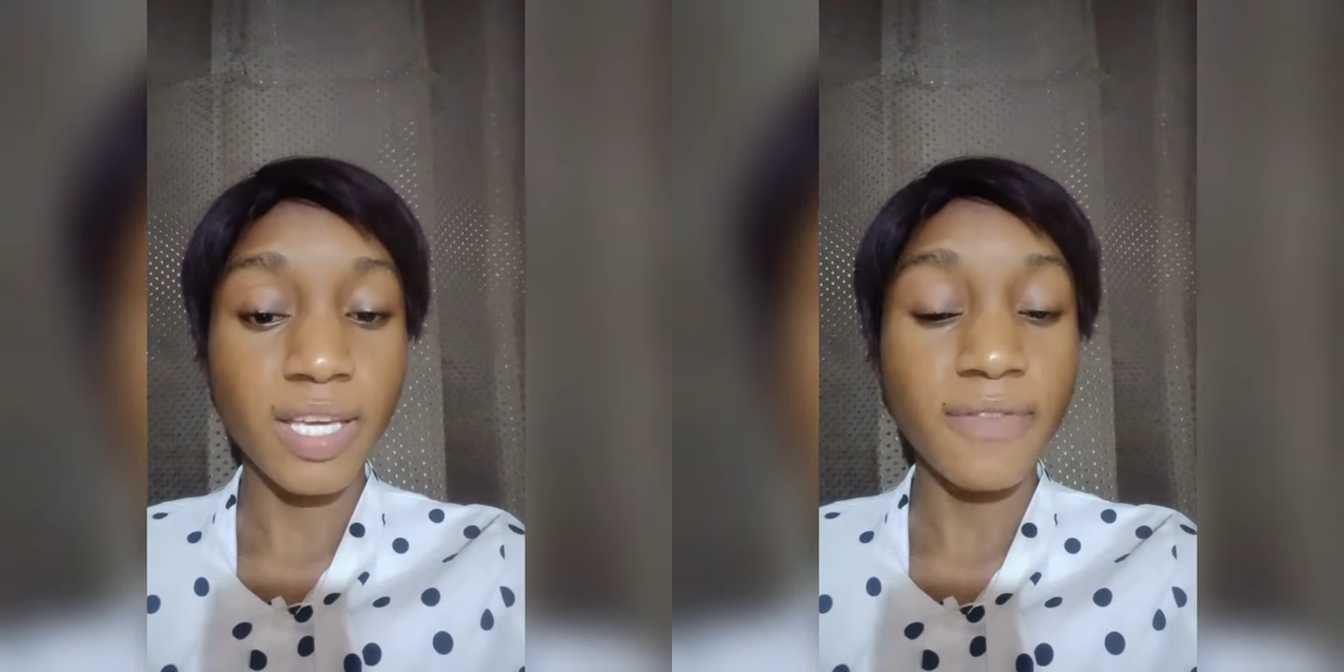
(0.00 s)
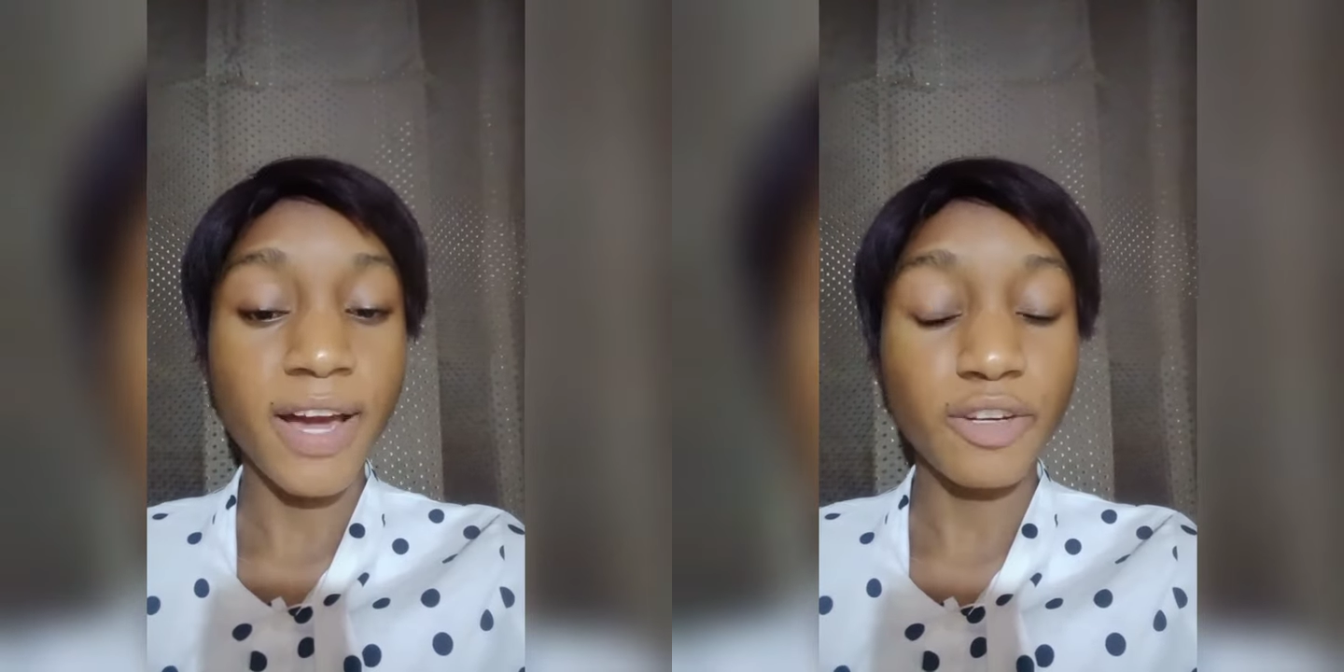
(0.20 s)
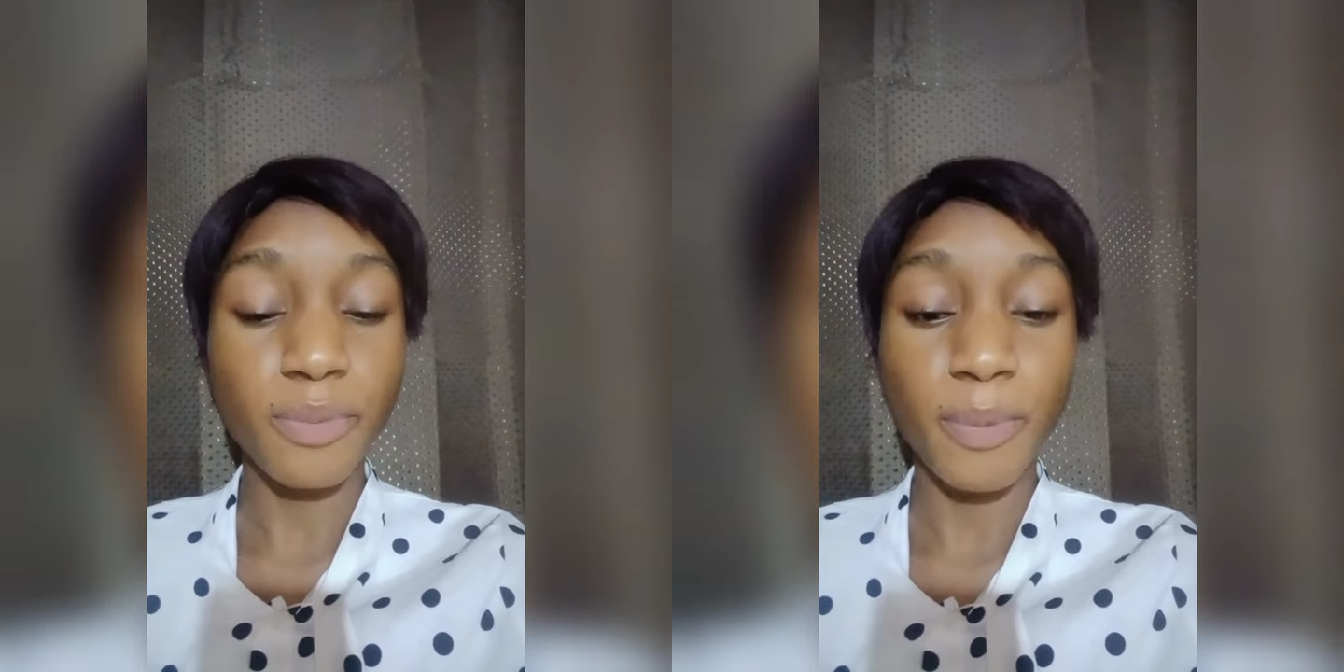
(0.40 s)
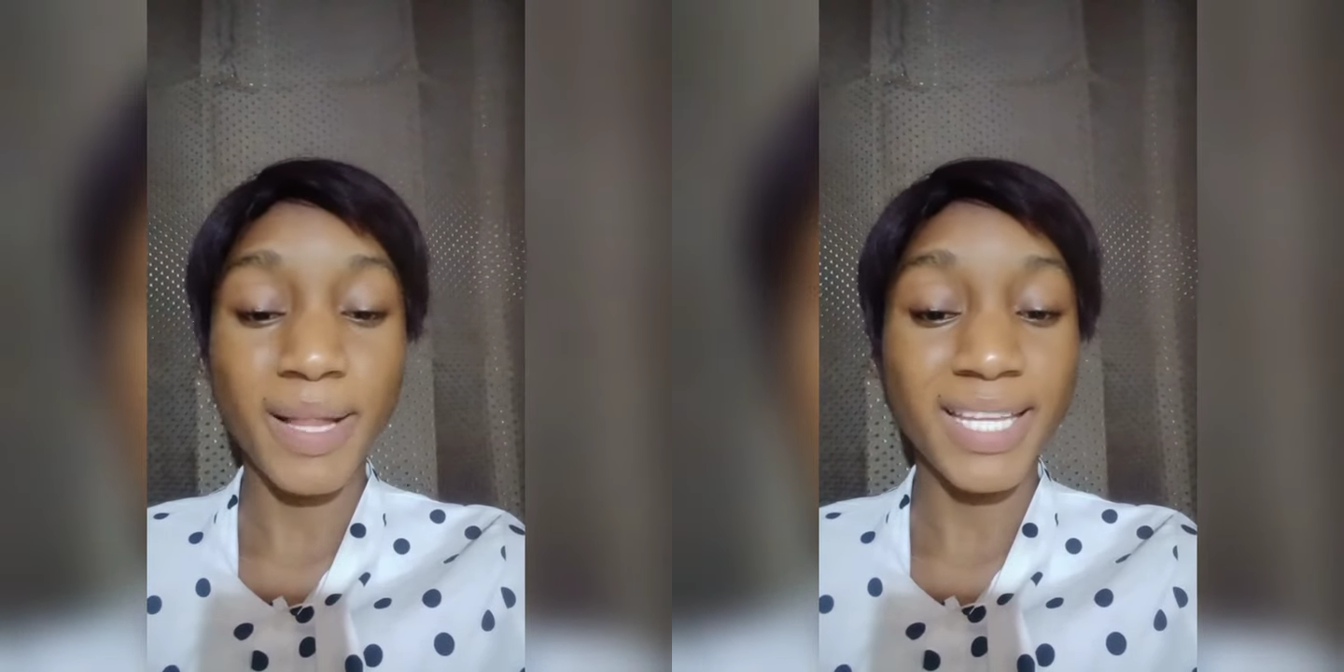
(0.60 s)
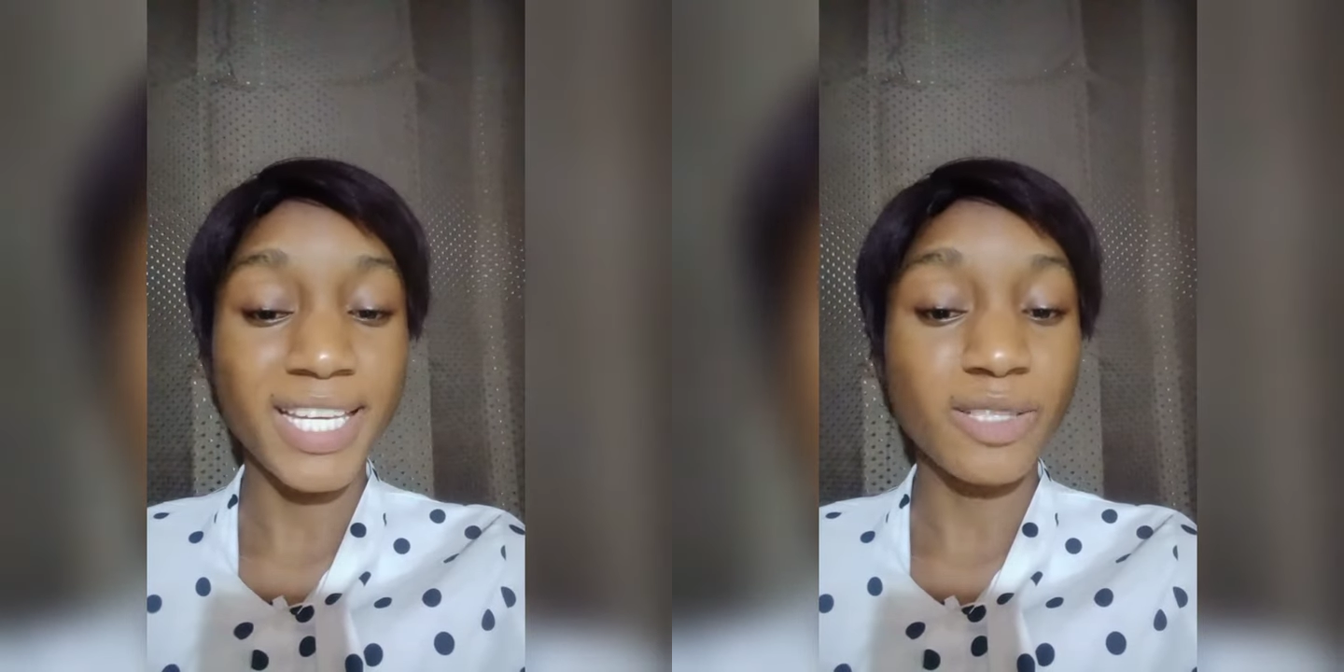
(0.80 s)
if handled
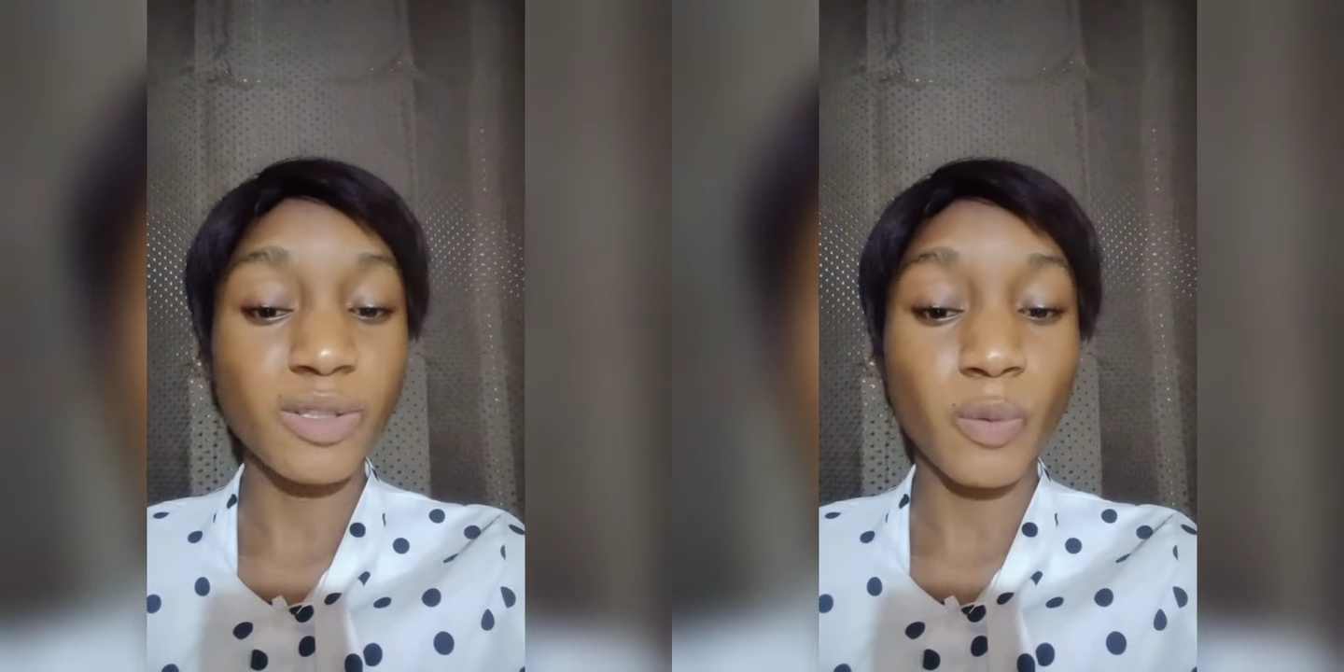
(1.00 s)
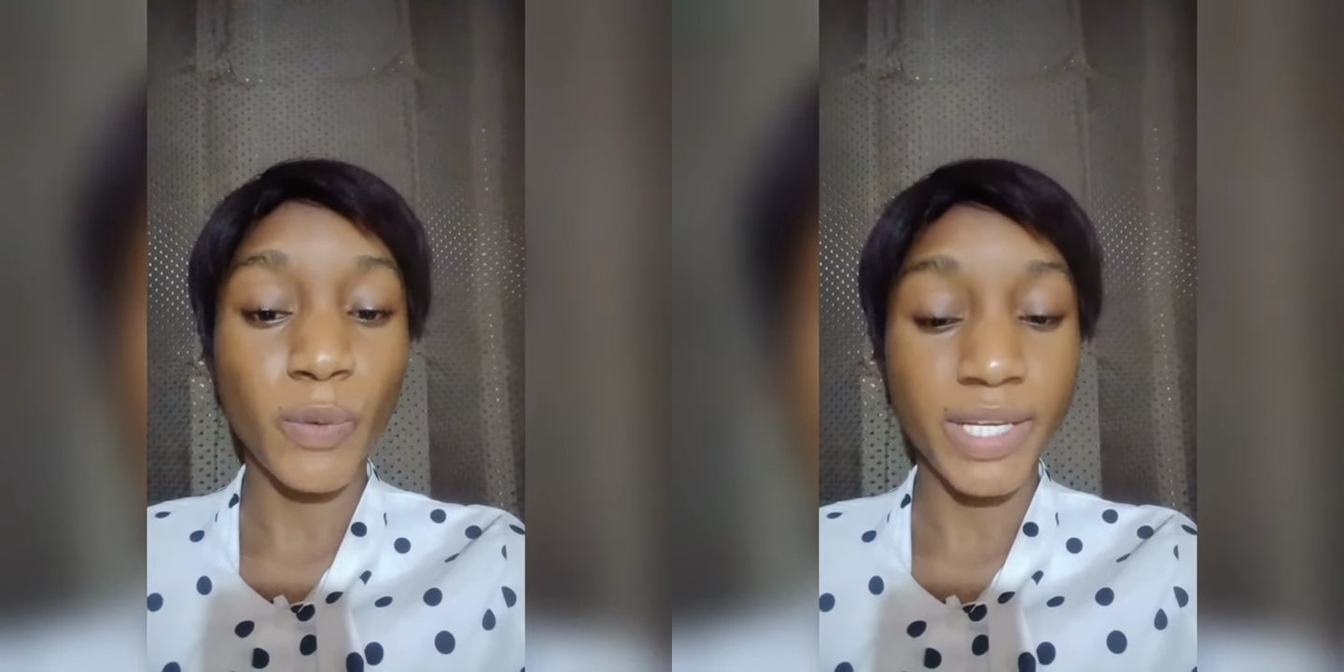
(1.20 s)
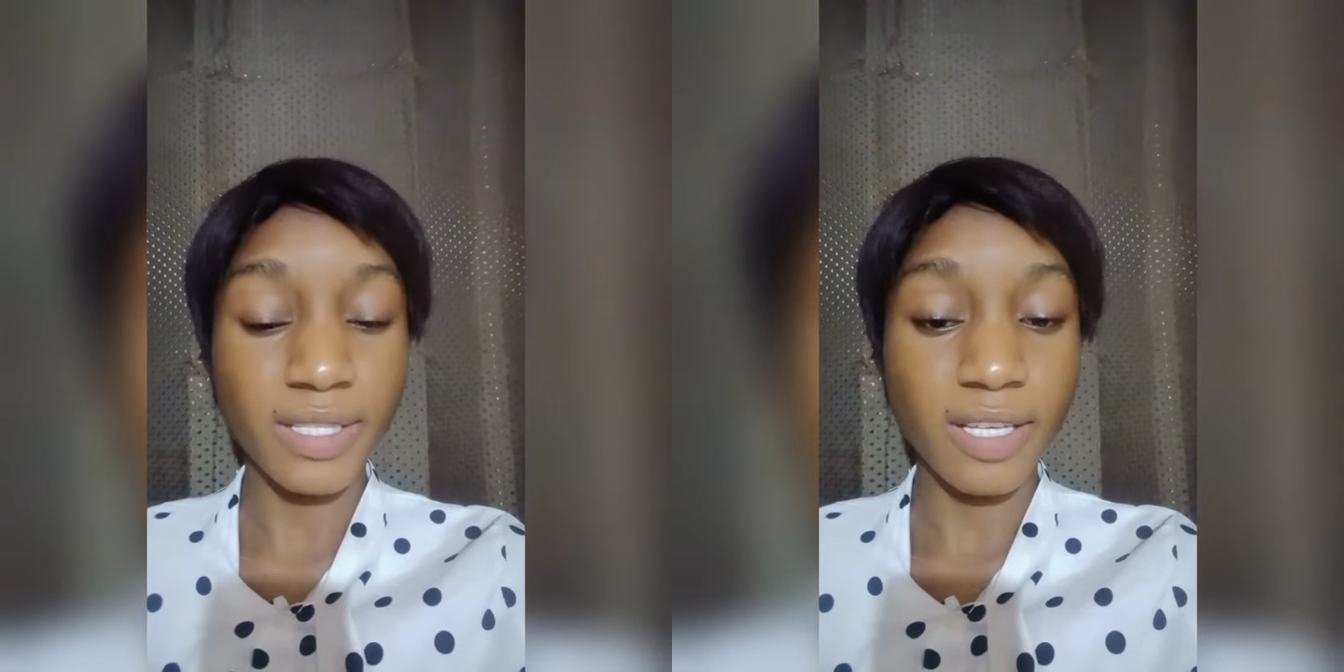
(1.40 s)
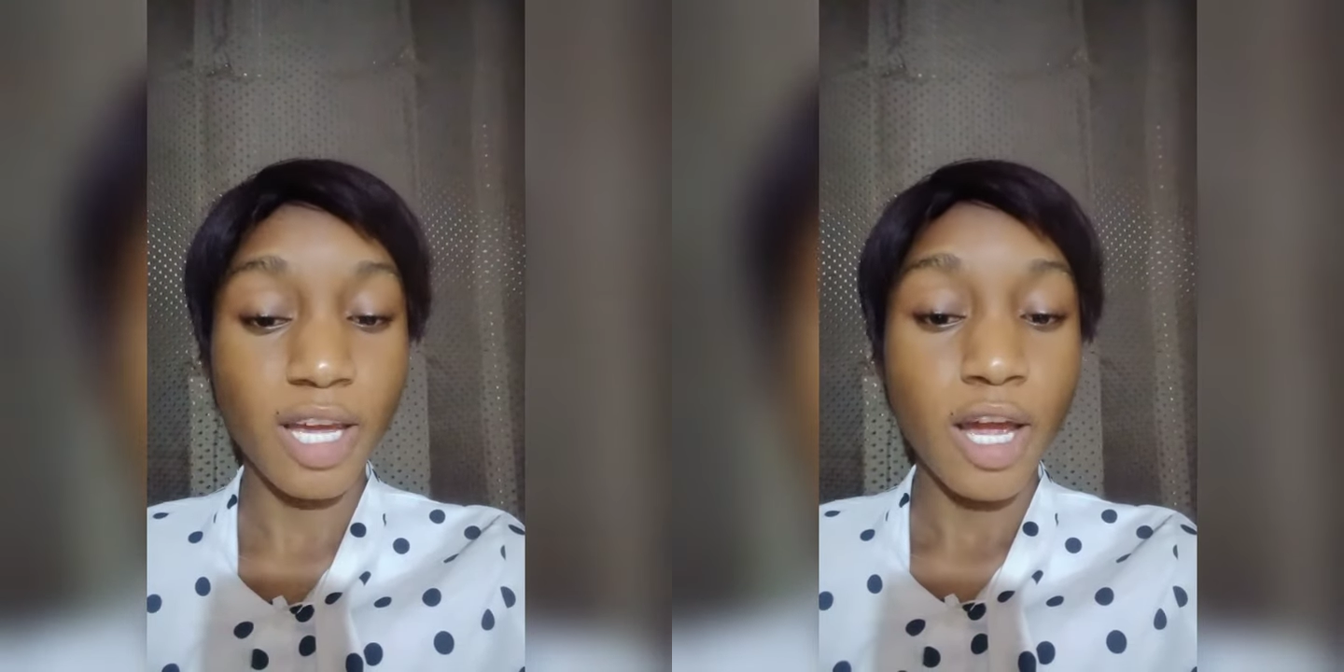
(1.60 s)
properly, is not a waste,